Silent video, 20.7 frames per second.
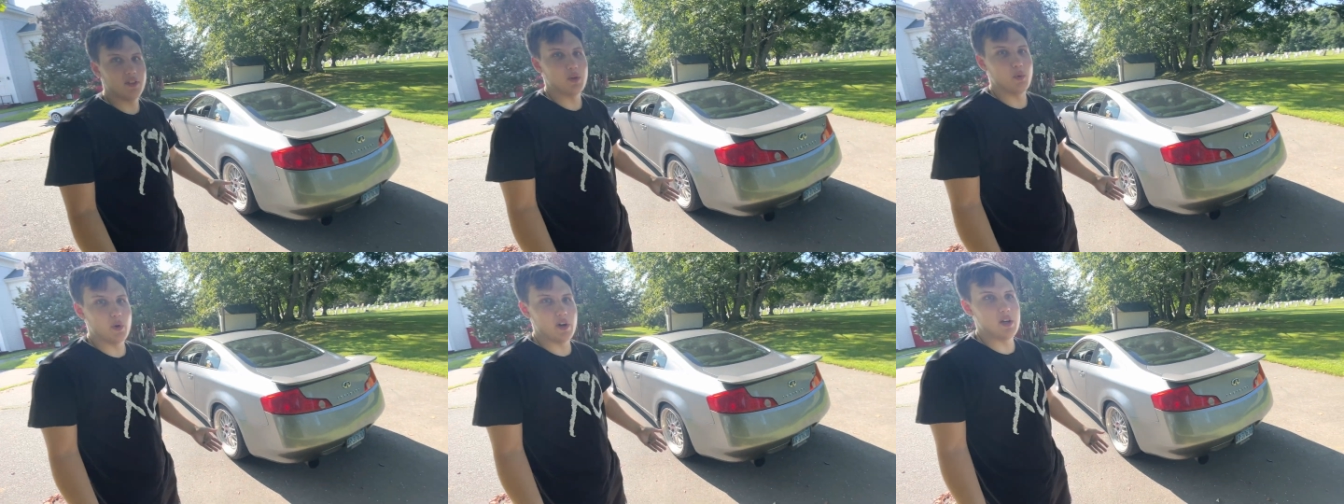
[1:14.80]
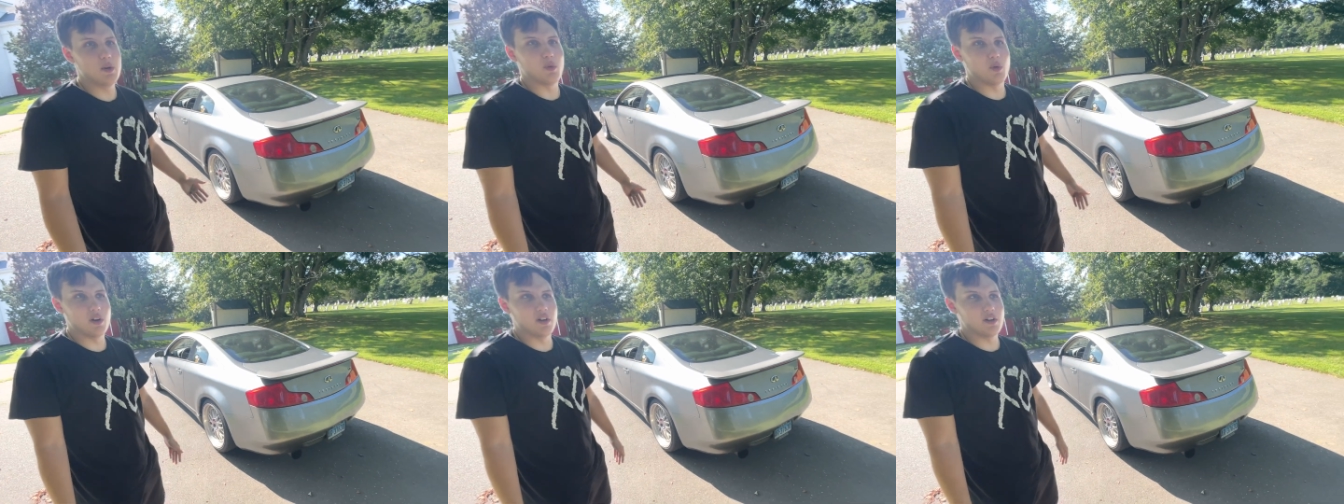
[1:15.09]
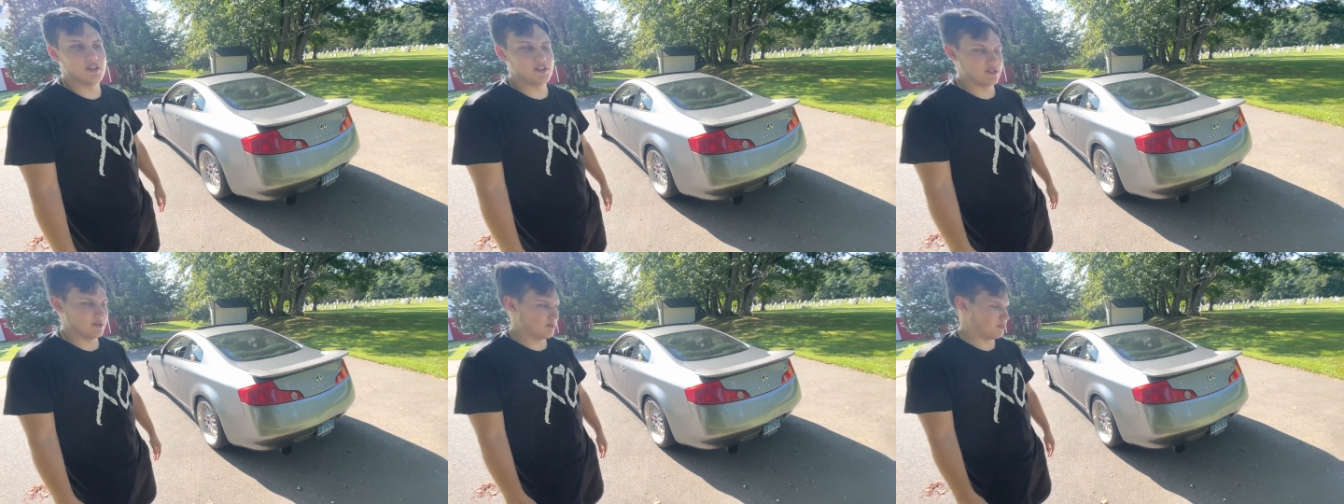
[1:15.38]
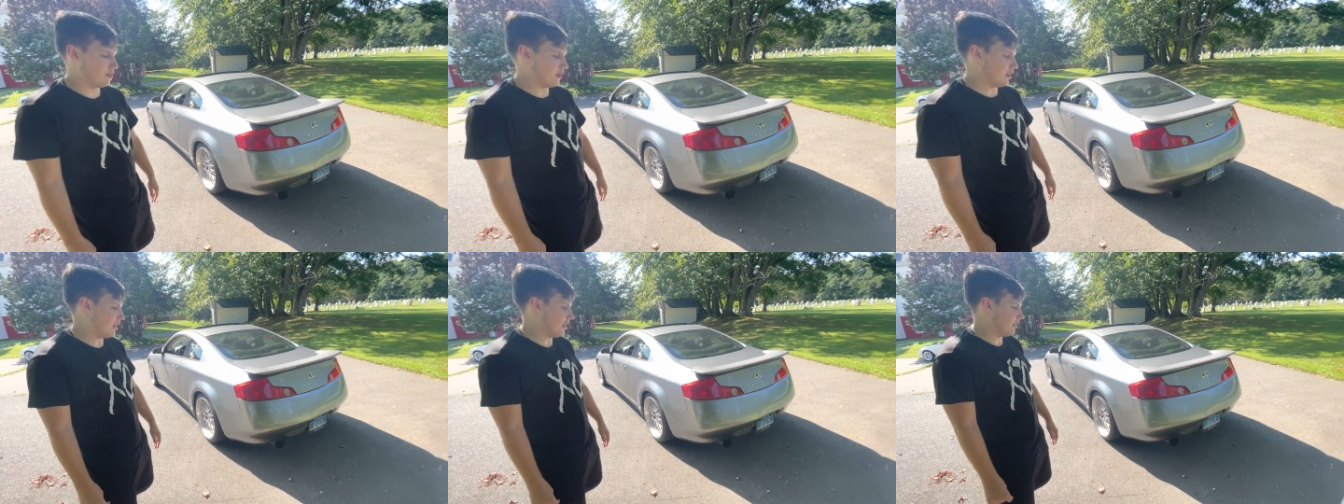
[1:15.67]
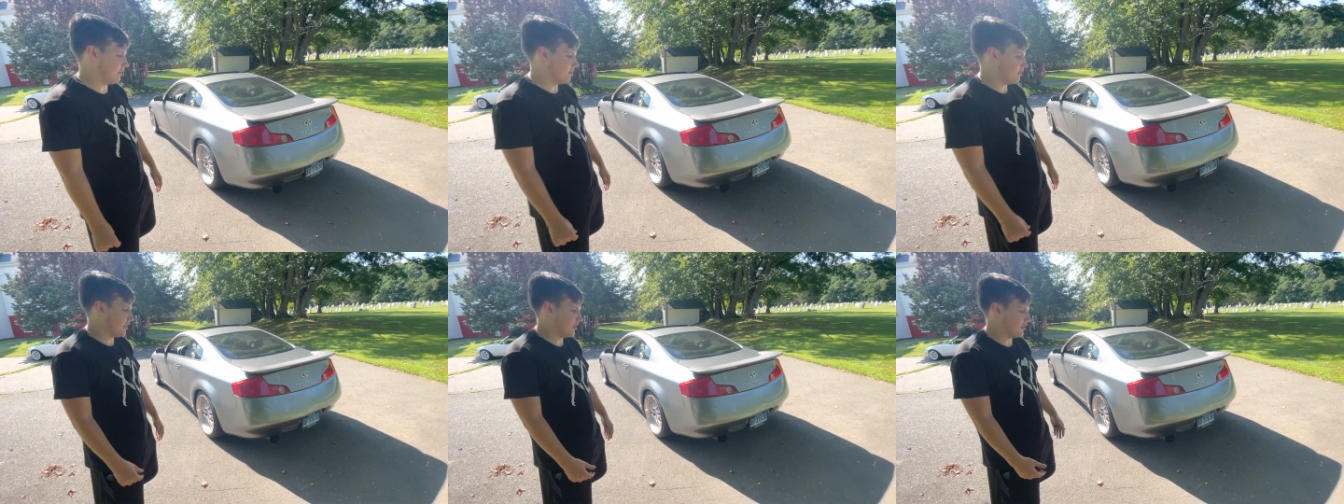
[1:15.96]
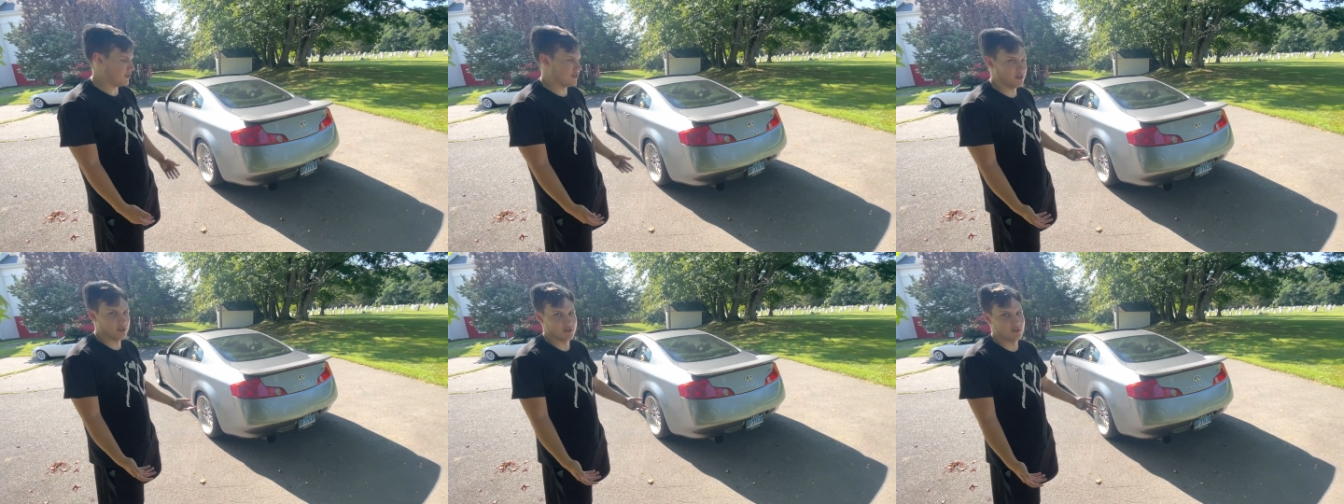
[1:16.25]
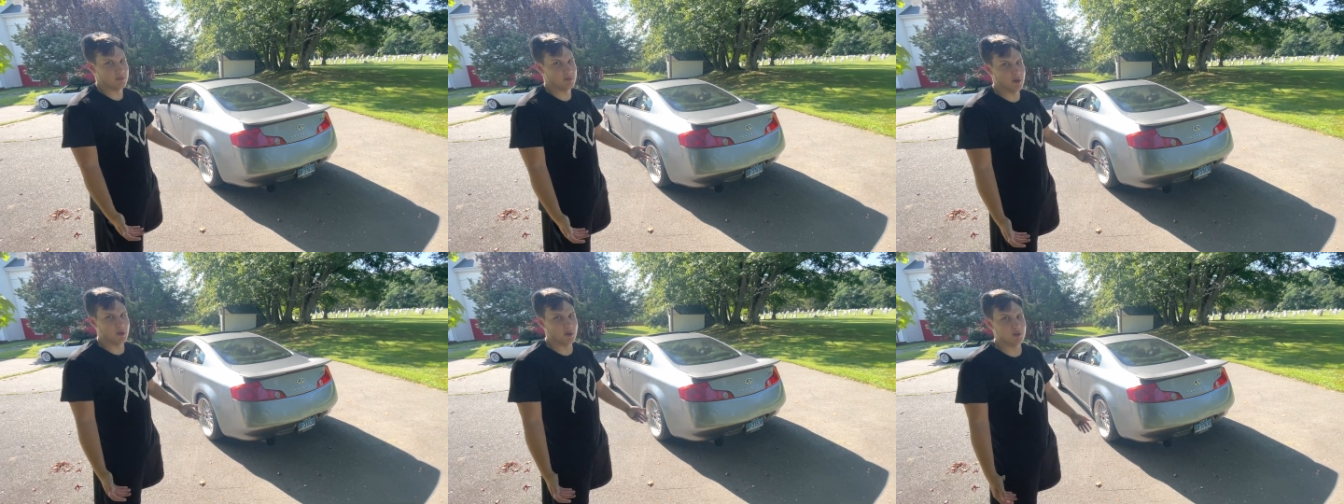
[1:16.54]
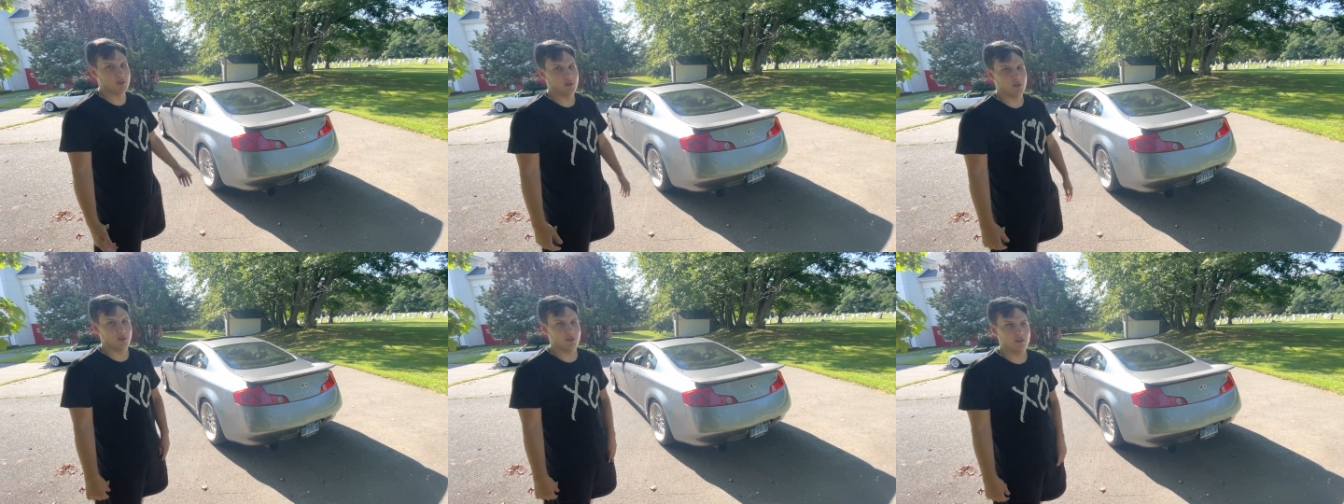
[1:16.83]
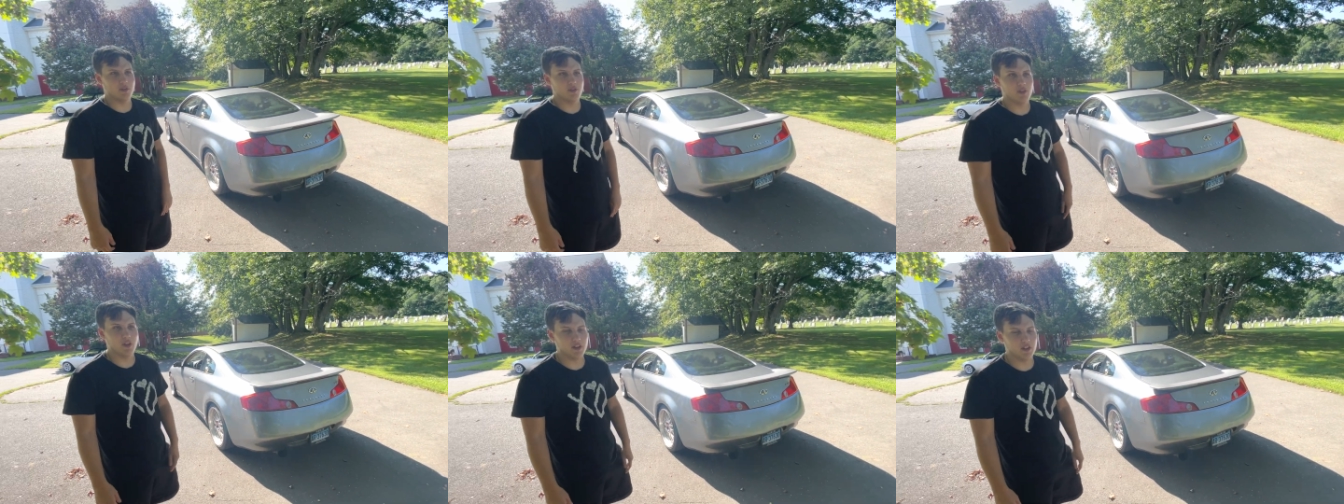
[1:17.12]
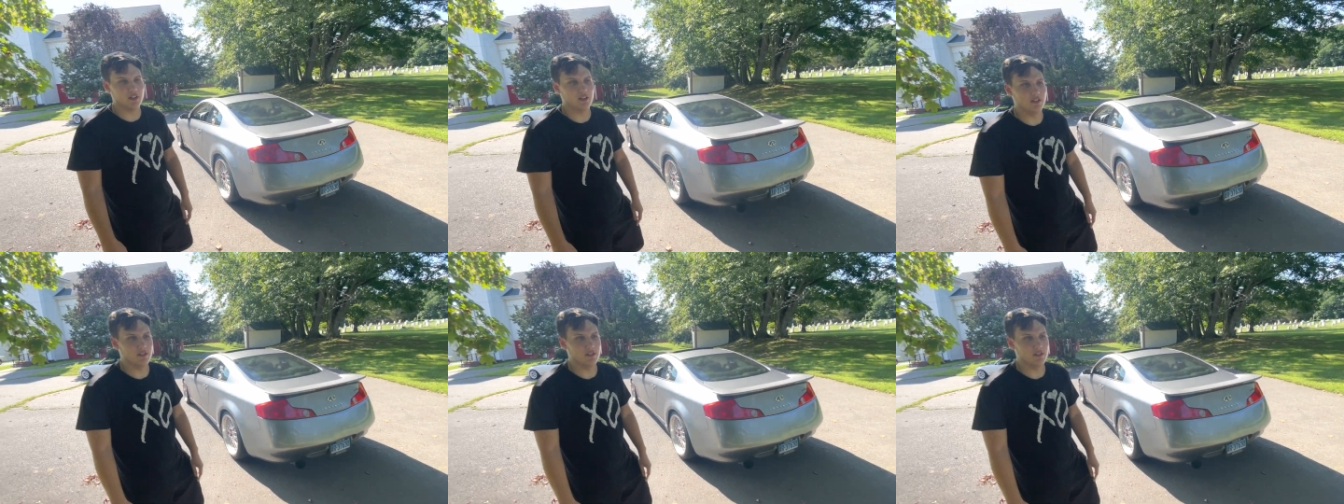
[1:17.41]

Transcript: way worse, but it still smokes, so it's fucking